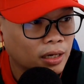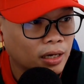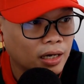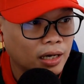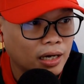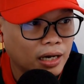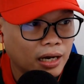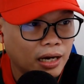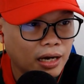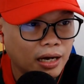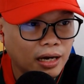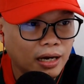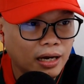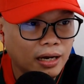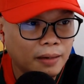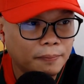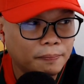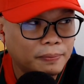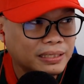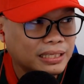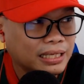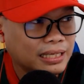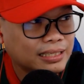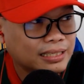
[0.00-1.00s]

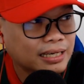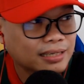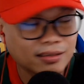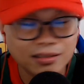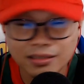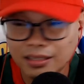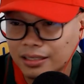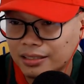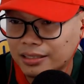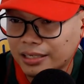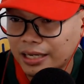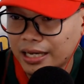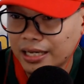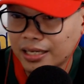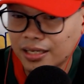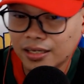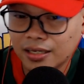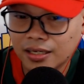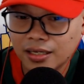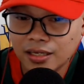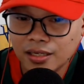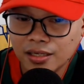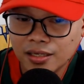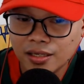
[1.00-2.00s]
But at the end of the
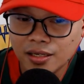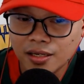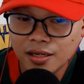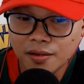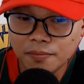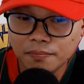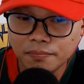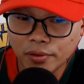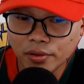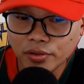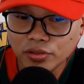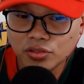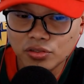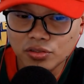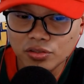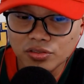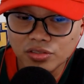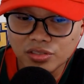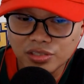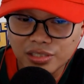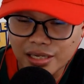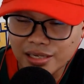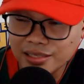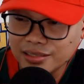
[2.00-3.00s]
day,
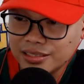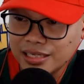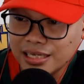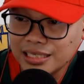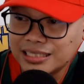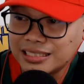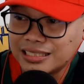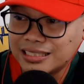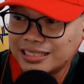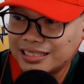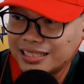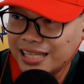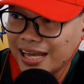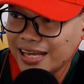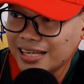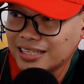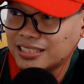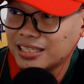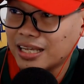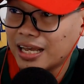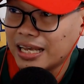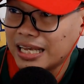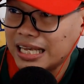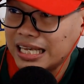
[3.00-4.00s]
Boston Celtics
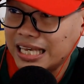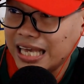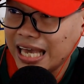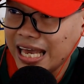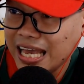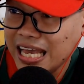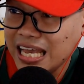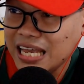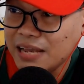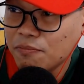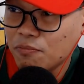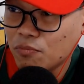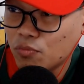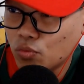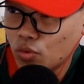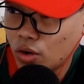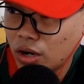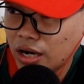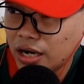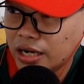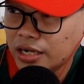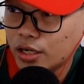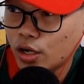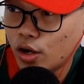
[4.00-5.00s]
takes game
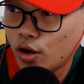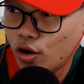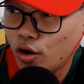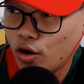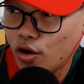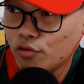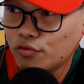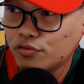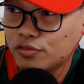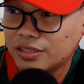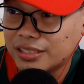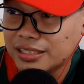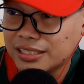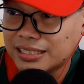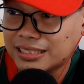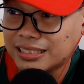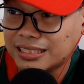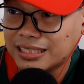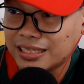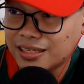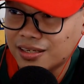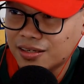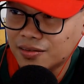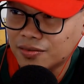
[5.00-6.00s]
1 of the
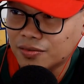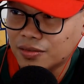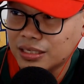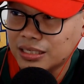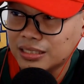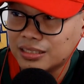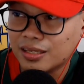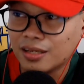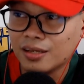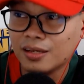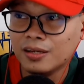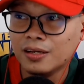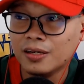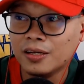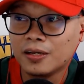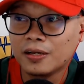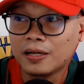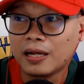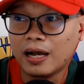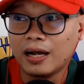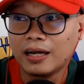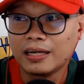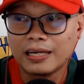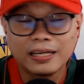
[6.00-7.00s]
series
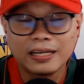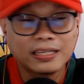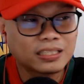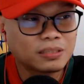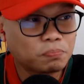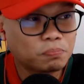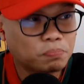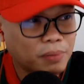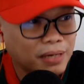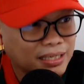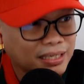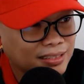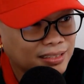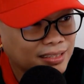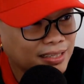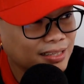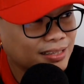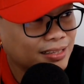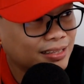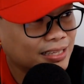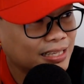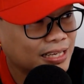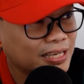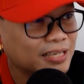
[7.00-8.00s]

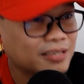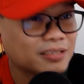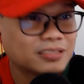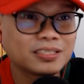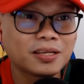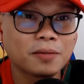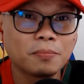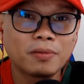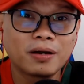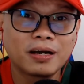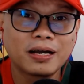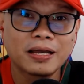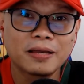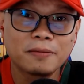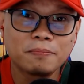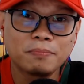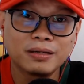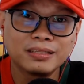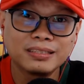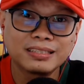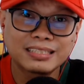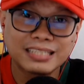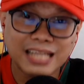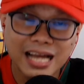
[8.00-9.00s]
unexpectedly sa mga
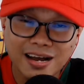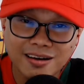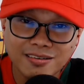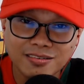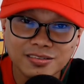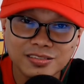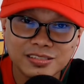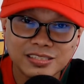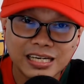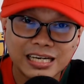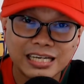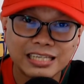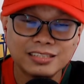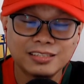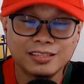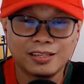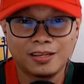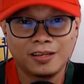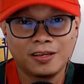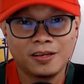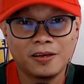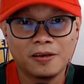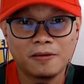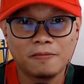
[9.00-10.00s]
ibang tao dyan.
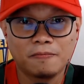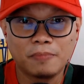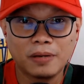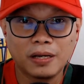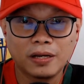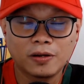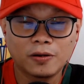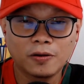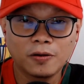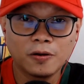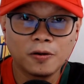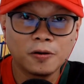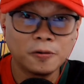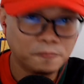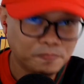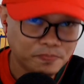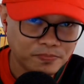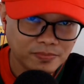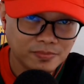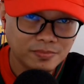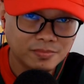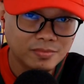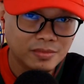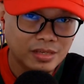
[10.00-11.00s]
Pero
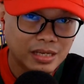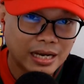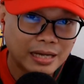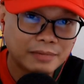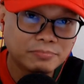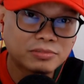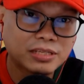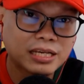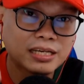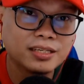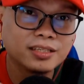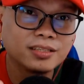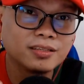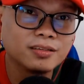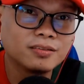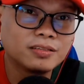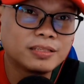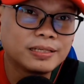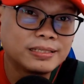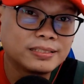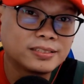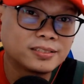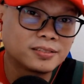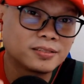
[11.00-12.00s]
I'm telling you
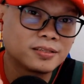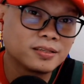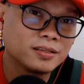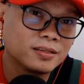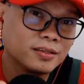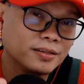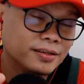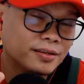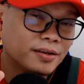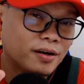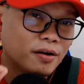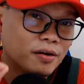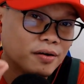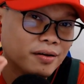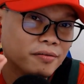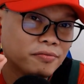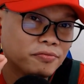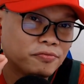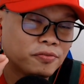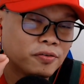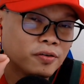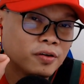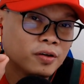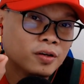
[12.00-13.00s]
this, you know,
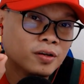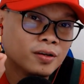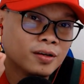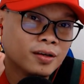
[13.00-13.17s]
if